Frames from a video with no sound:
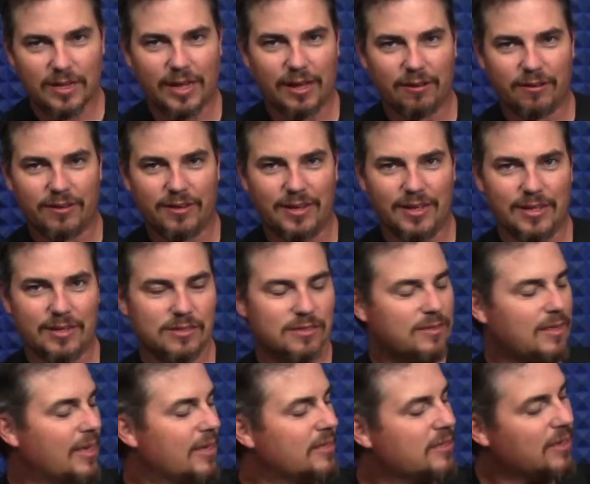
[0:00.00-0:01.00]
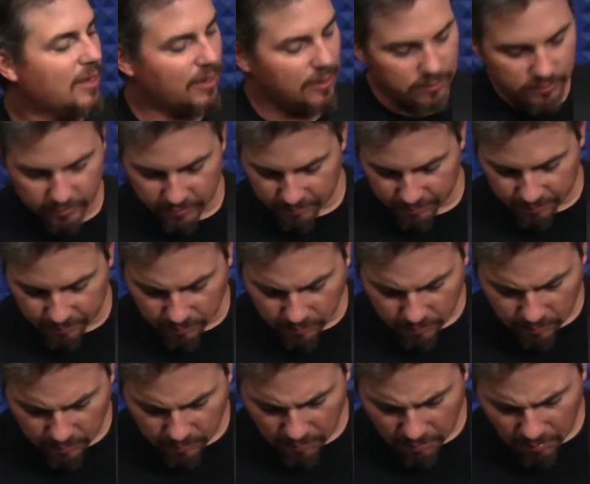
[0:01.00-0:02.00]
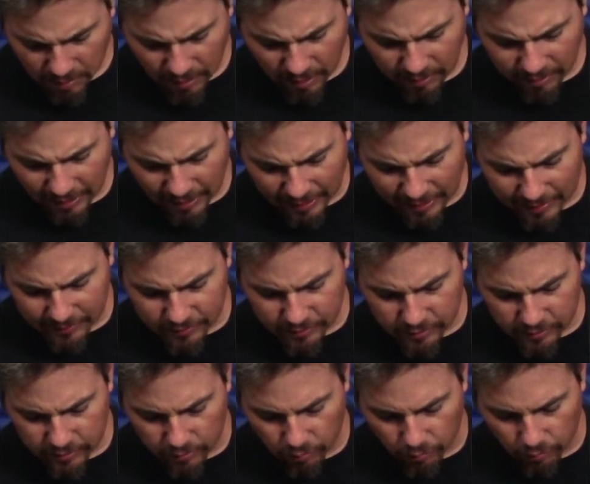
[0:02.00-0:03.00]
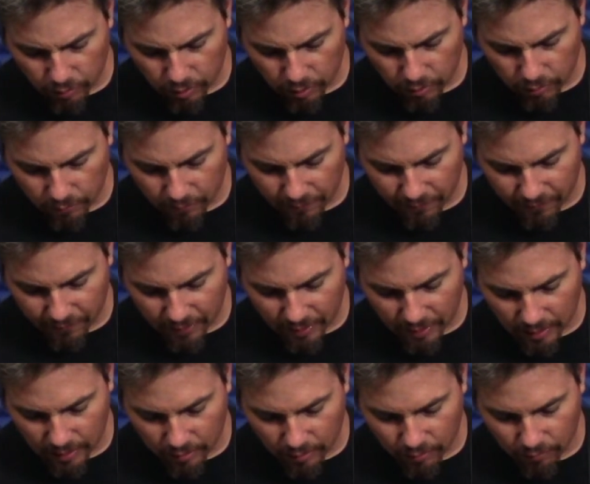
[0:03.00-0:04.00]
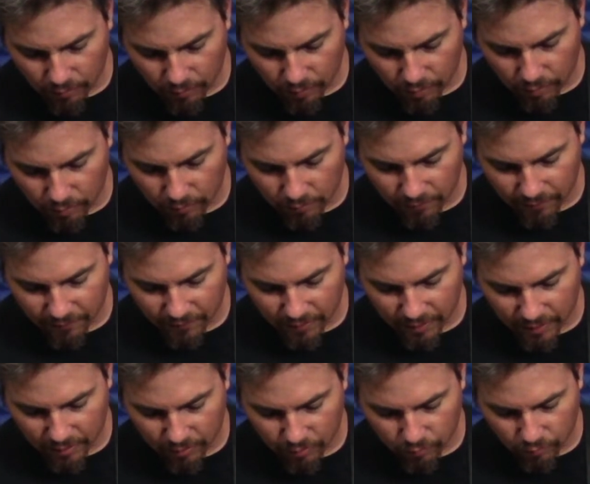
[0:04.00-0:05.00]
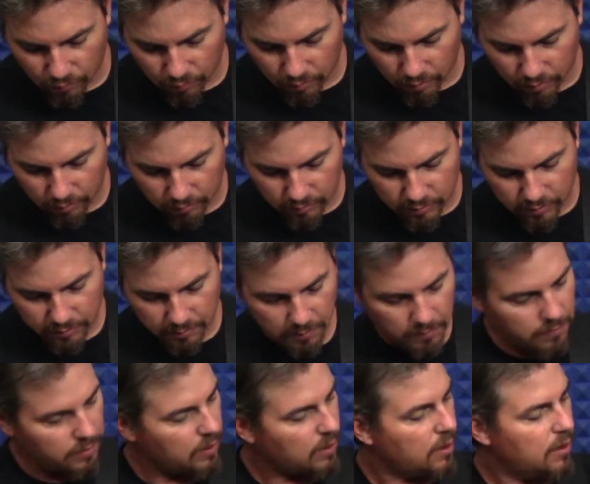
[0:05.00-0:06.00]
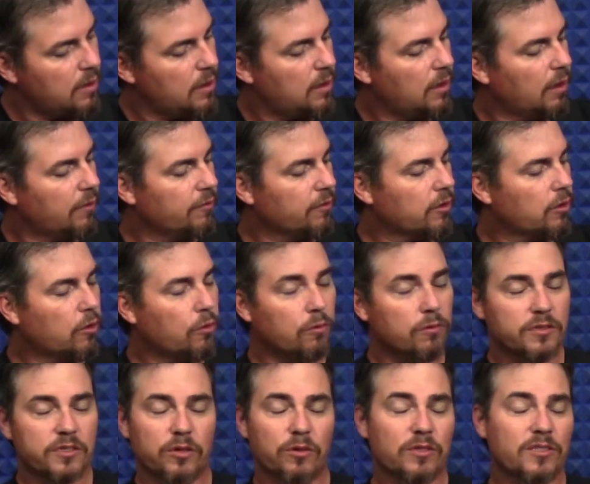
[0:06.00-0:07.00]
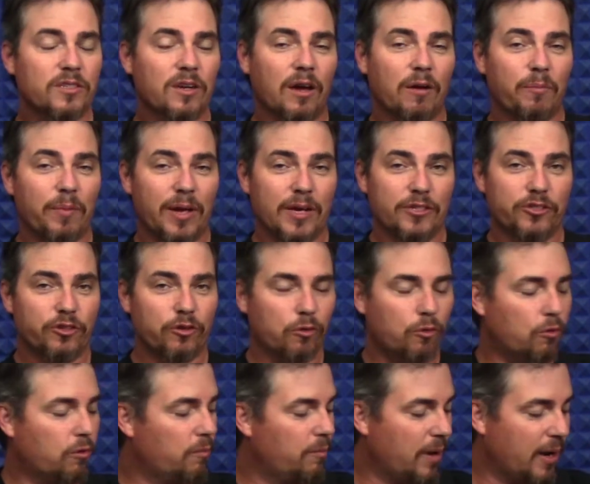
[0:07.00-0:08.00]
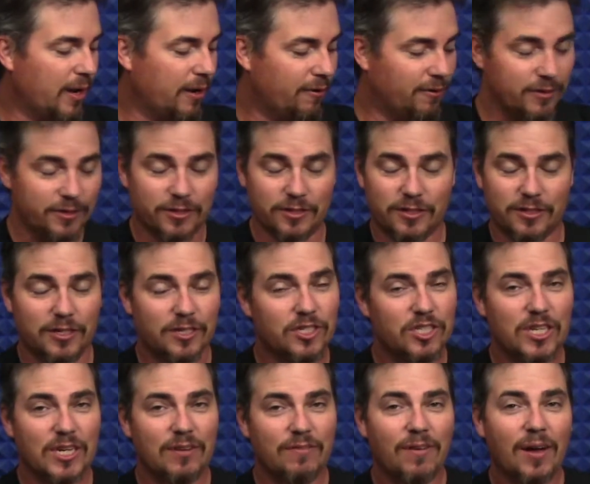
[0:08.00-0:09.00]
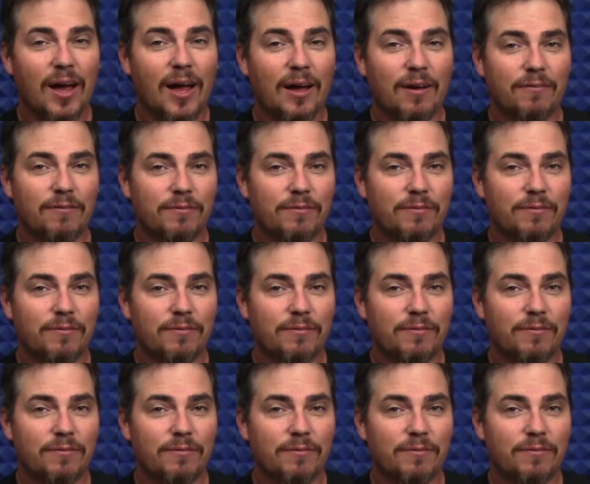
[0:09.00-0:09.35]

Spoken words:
how dense that sounds? And that gives us the root, 5th, root, 5th, root of the chord. So it's not major or minor, it's just a G5.